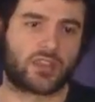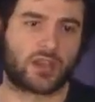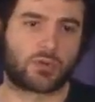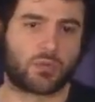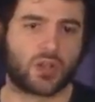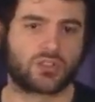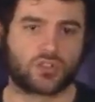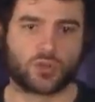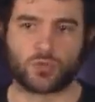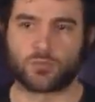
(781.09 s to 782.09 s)
that we want
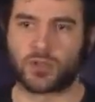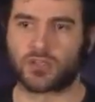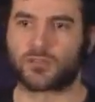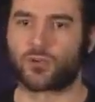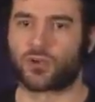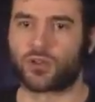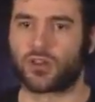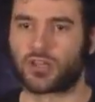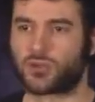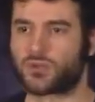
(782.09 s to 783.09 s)
to build a full
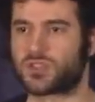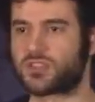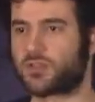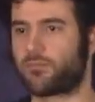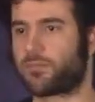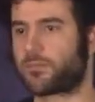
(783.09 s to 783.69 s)
layer two system.